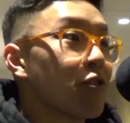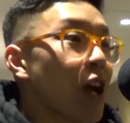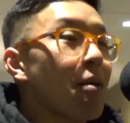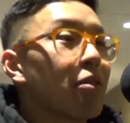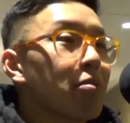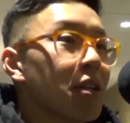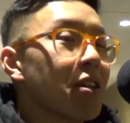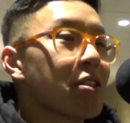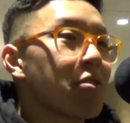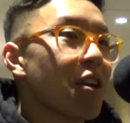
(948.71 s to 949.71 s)
drama or
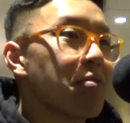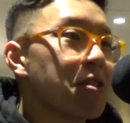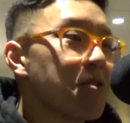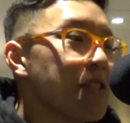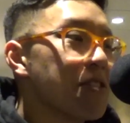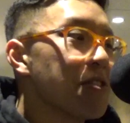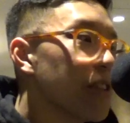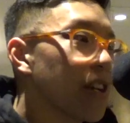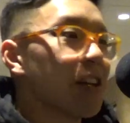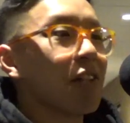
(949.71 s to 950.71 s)
BS you have between you two,
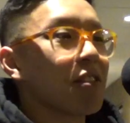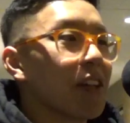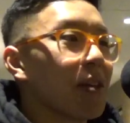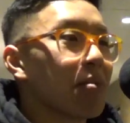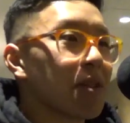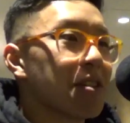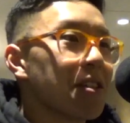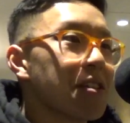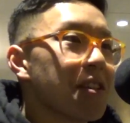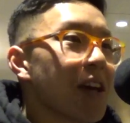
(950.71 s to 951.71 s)
like, you have to like put it to
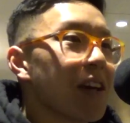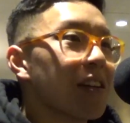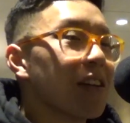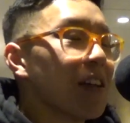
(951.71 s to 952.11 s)
the side.